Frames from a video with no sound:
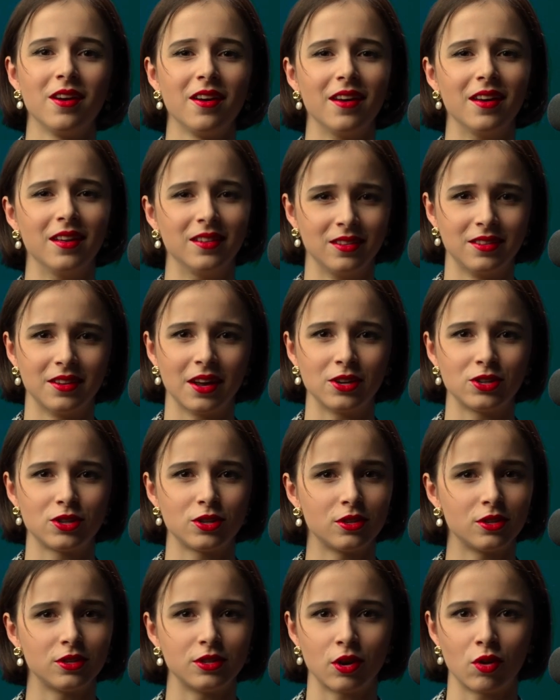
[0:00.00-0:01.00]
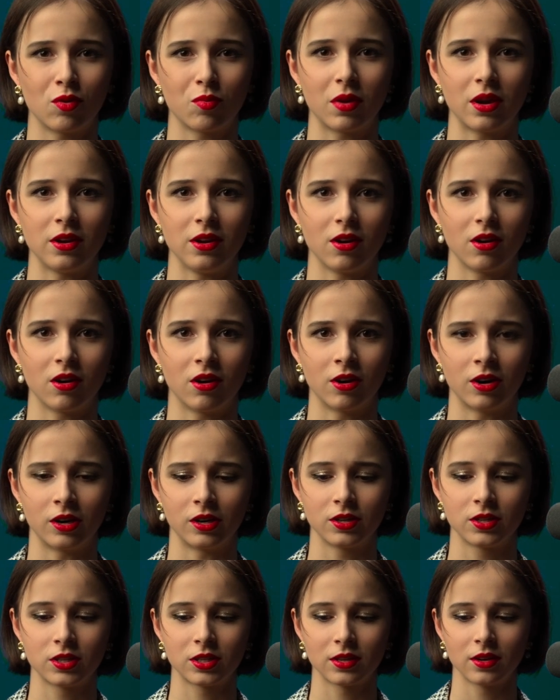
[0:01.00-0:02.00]
and touched so many
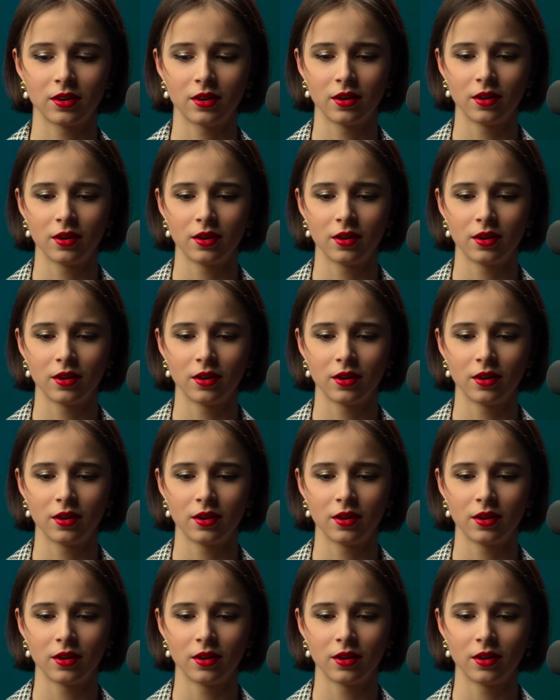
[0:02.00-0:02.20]
hearts.